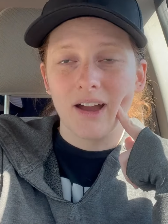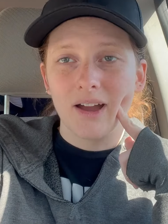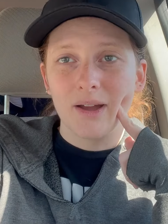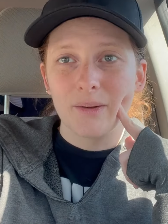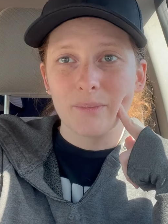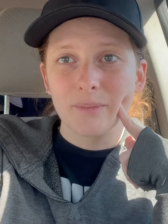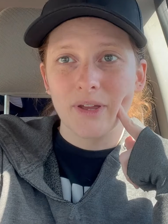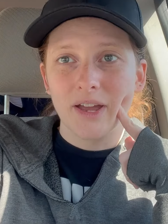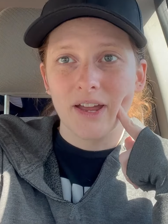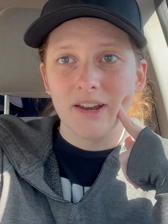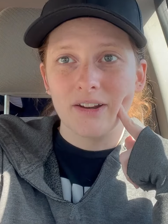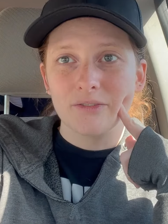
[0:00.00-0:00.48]

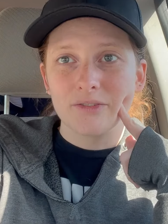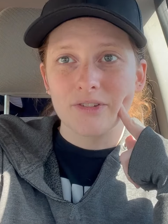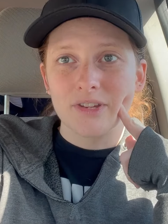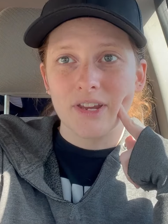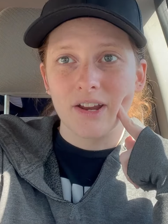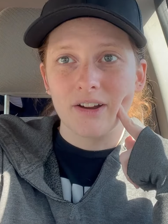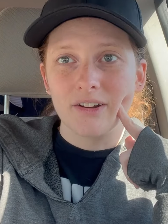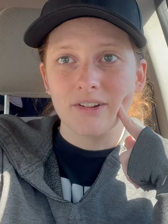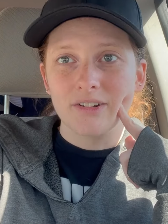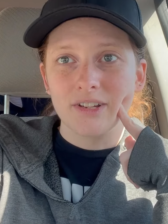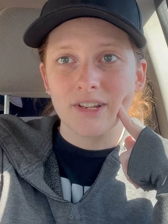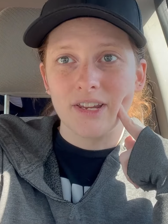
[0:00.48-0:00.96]
I'm kind of
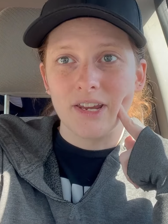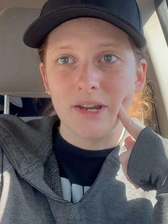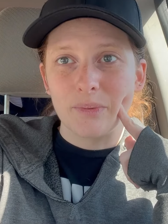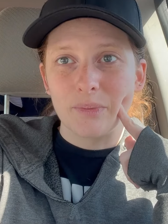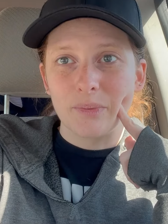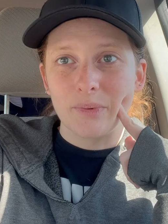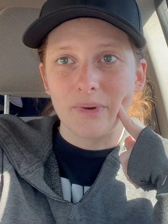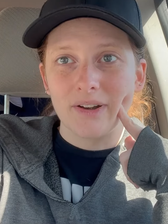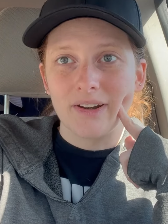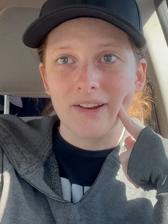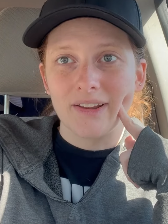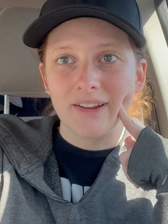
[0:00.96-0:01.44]
scared to
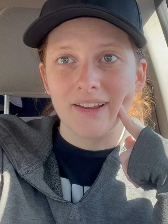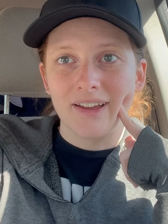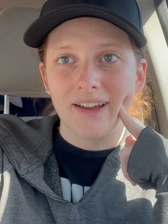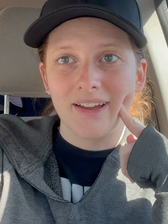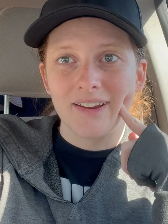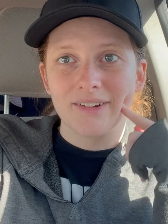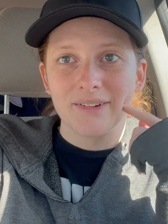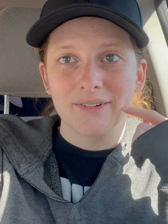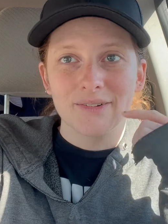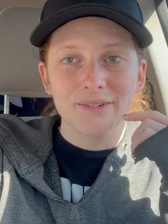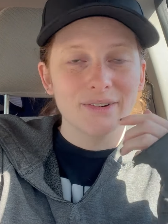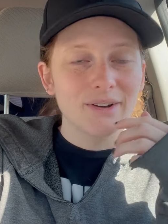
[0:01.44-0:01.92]
keep reading.
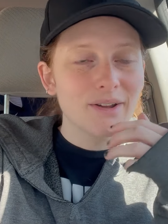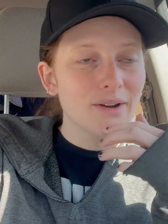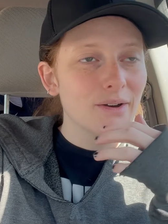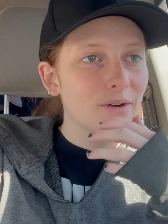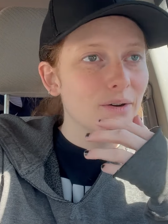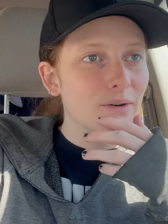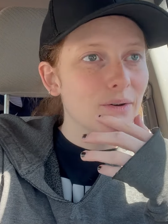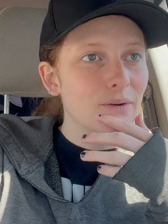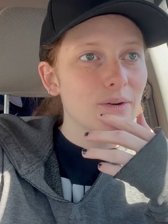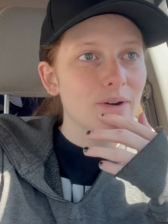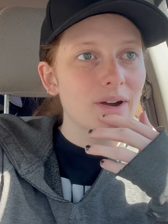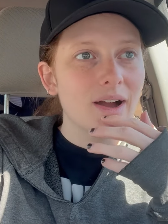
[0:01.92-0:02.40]
I don't
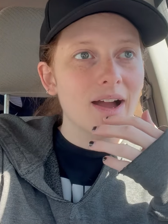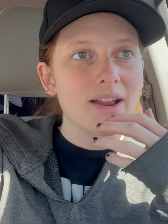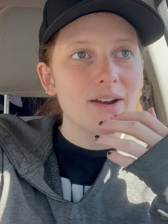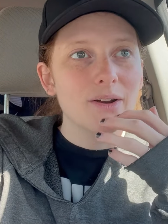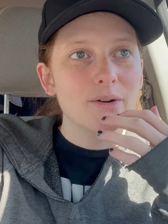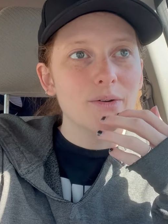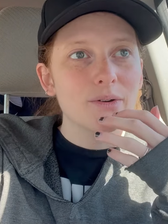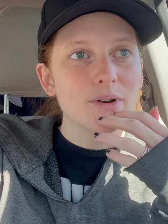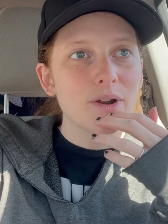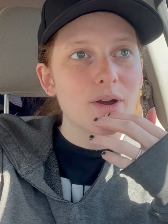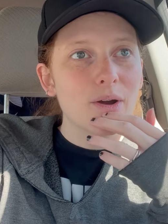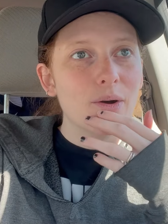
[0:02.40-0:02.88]

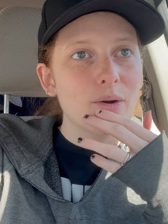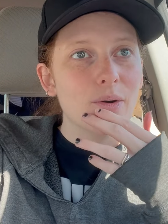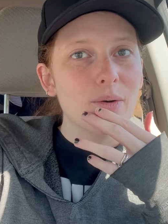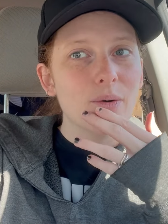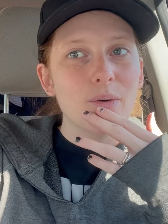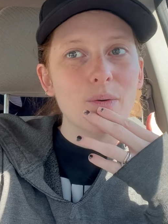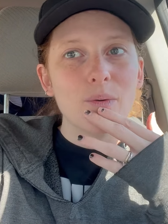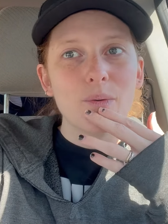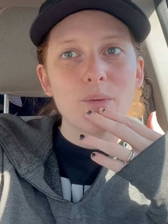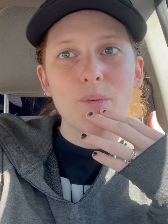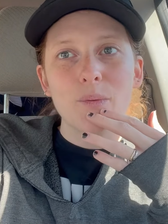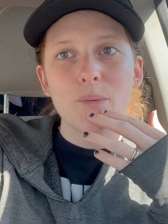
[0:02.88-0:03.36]

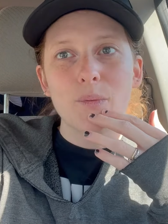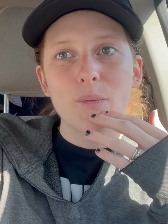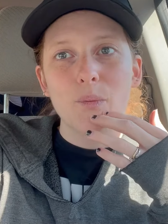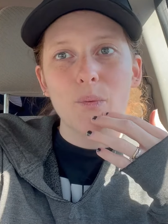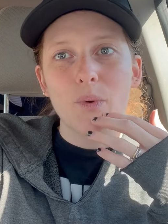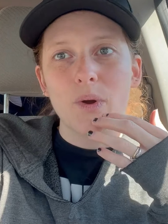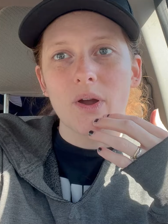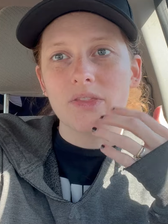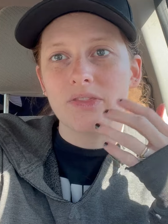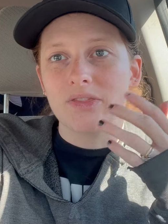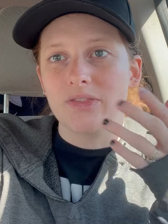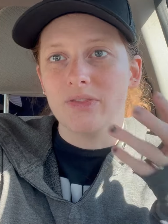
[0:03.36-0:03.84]
know
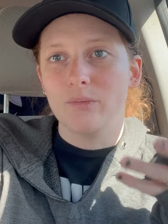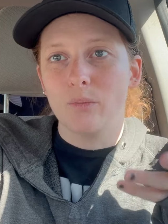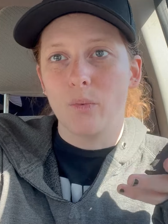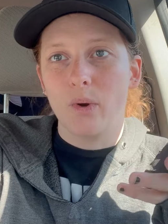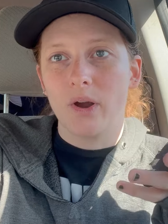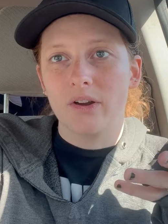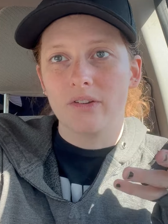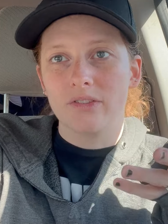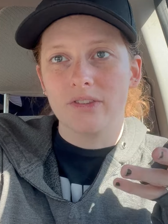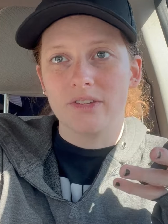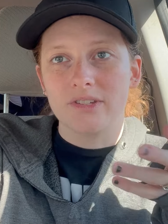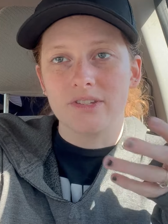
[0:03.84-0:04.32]

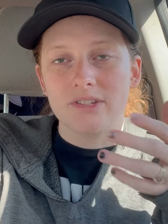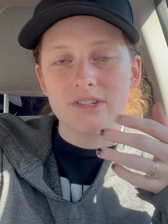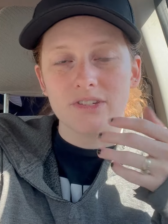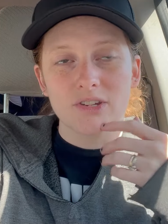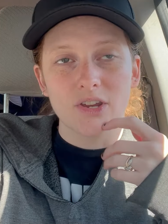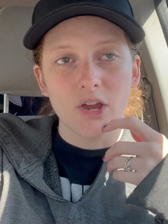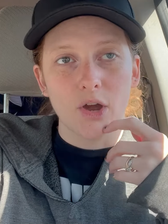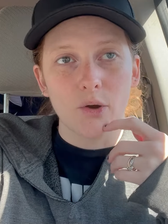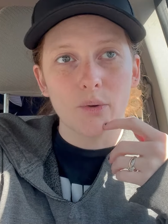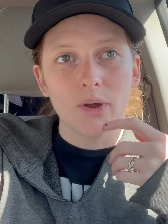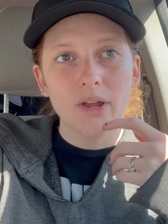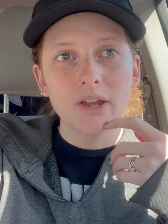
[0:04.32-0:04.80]
where this is
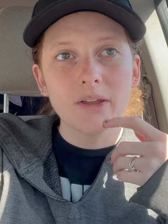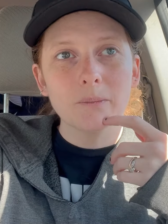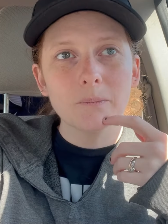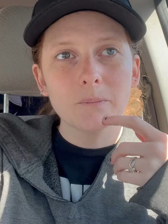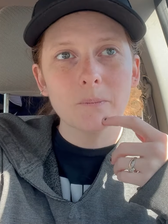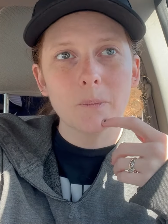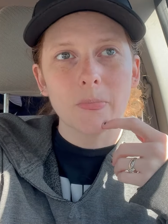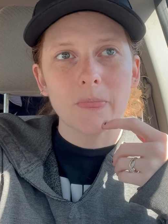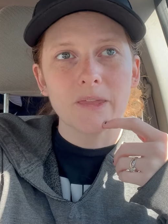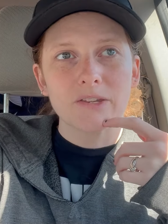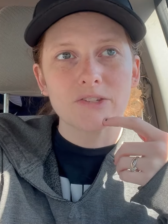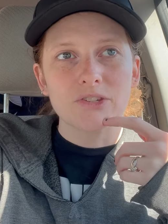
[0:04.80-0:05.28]
going.
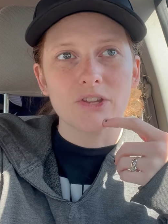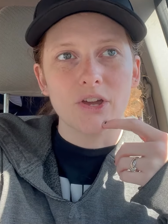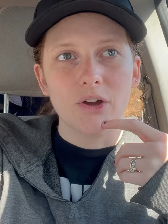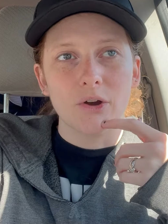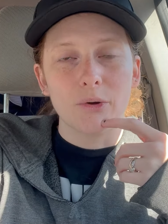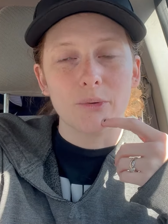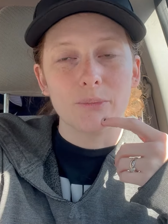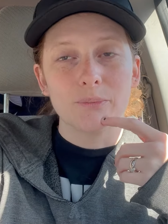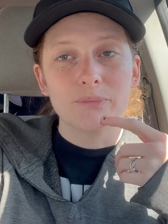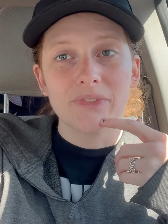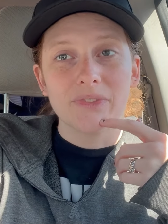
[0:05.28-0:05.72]
So,